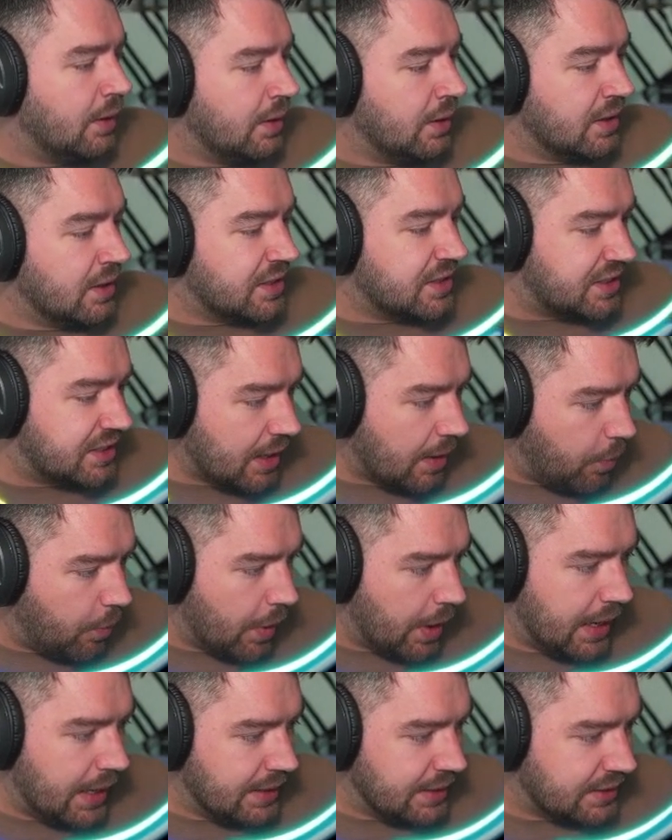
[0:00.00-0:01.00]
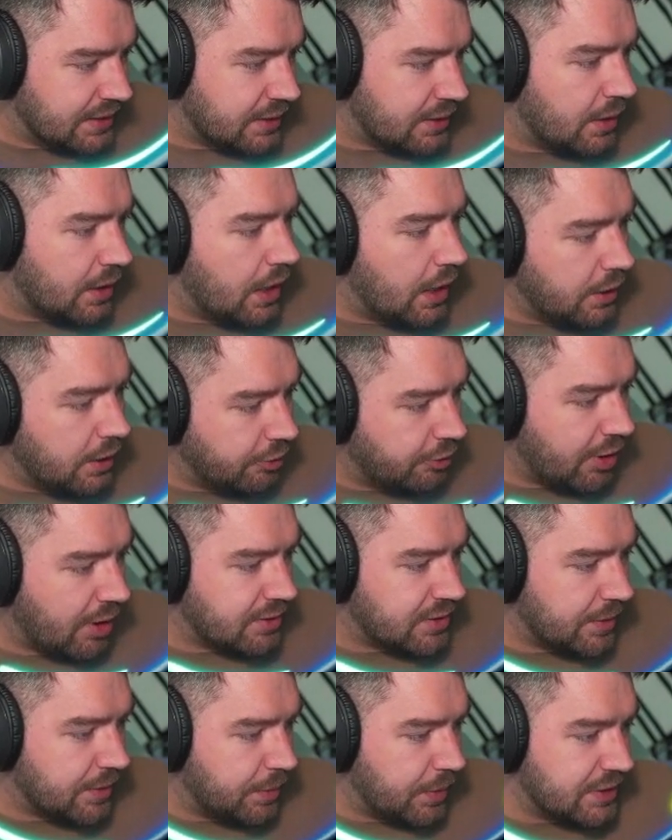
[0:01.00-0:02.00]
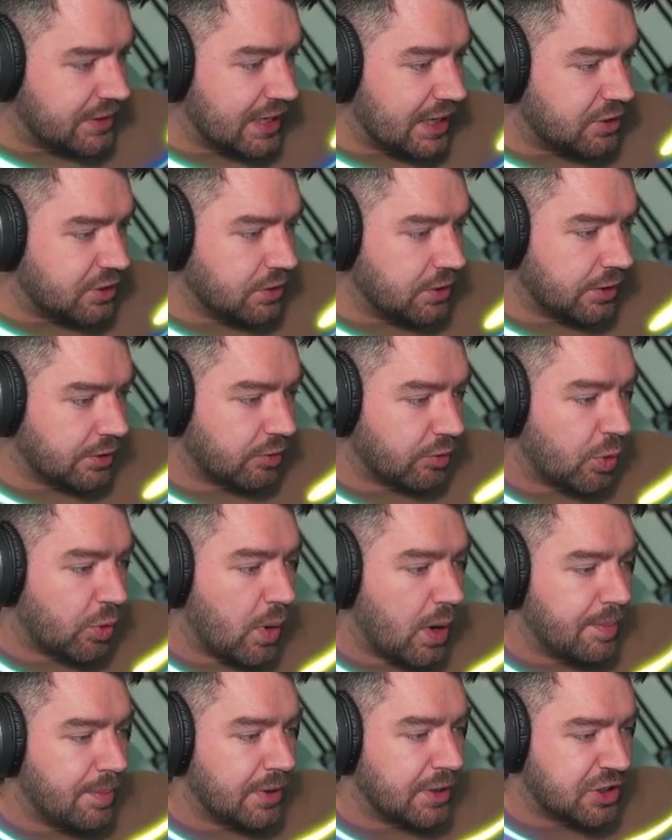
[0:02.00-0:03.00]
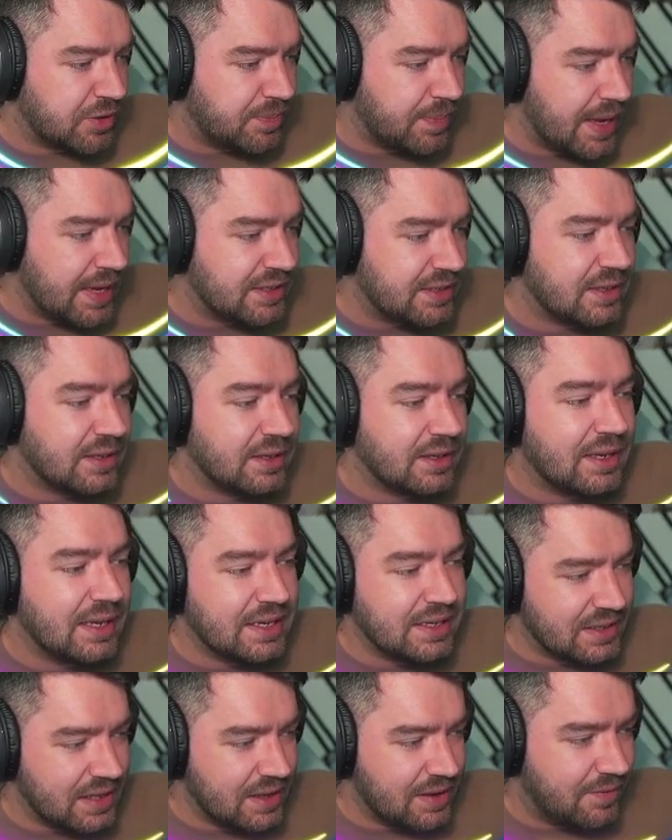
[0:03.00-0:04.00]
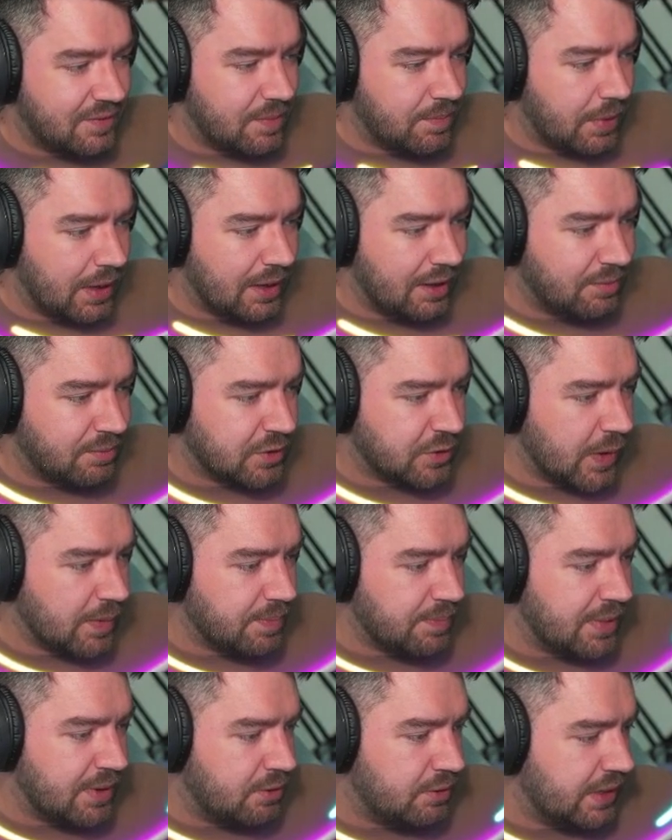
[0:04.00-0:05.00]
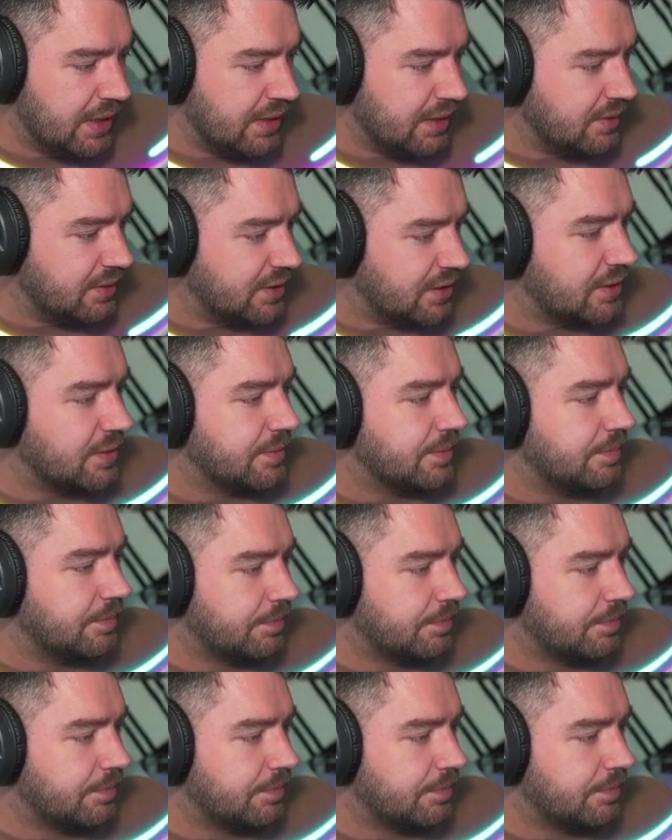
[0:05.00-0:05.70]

Subways. Underground subway station doesn't require much space and easily fit between buildings.